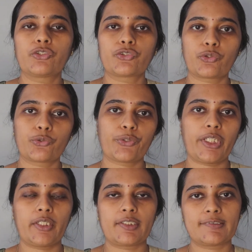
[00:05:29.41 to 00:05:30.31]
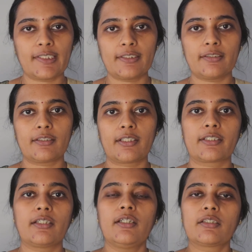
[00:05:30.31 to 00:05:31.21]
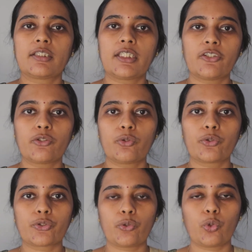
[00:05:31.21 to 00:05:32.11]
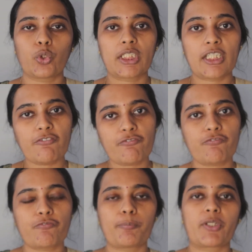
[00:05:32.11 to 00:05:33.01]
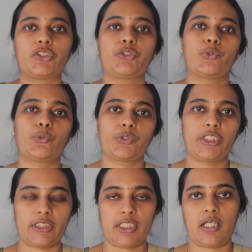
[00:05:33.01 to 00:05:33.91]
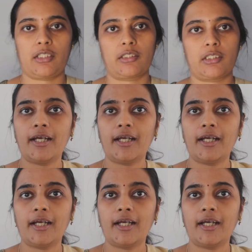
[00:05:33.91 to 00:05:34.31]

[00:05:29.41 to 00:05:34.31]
so you can recite it like dhiyo yo naf prachodayat.